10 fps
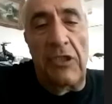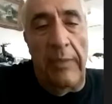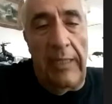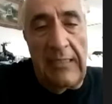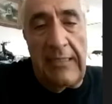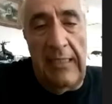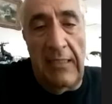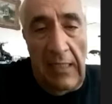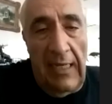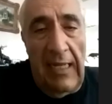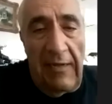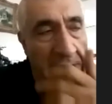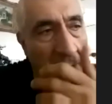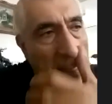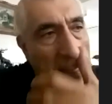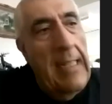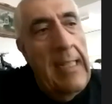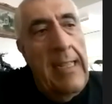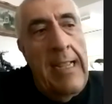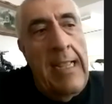We're not going to stay in. They left.
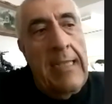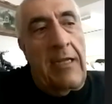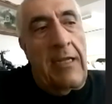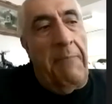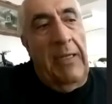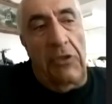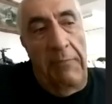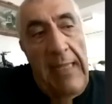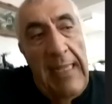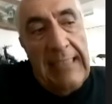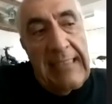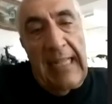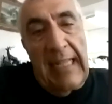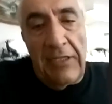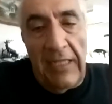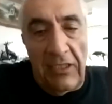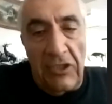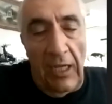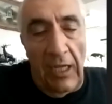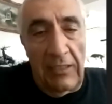Comparing to me, I said, I can take a
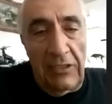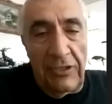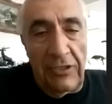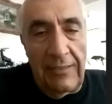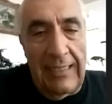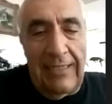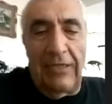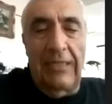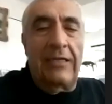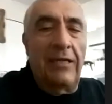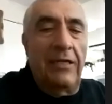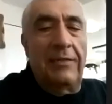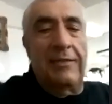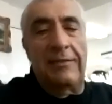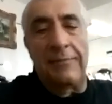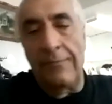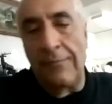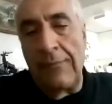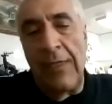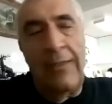challenge. I can, like, uh,
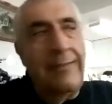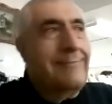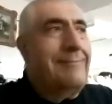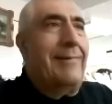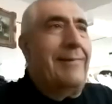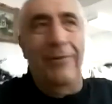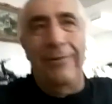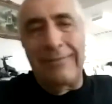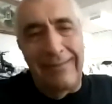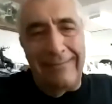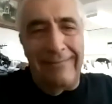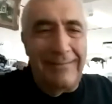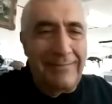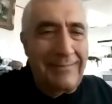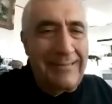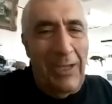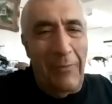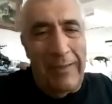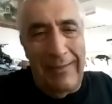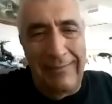I don't know, it's like, uh, see how I
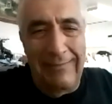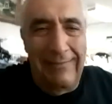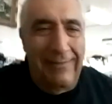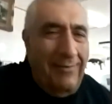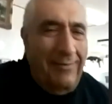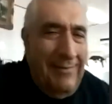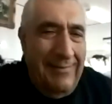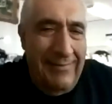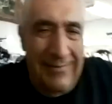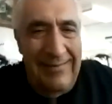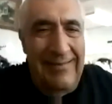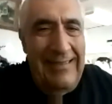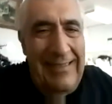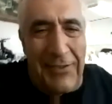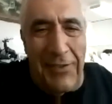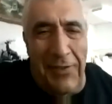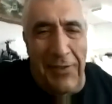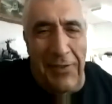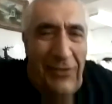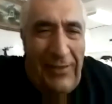can uh, uh, toggle
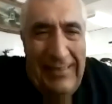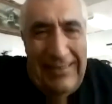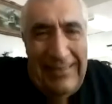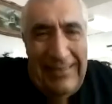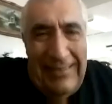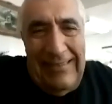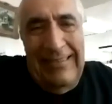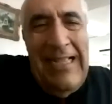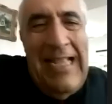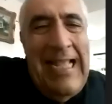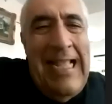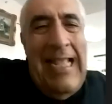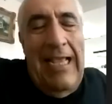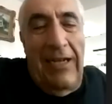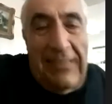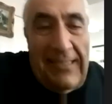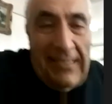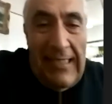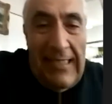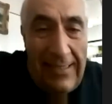things around, right? And I
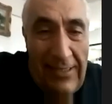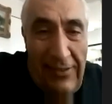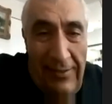succeeded.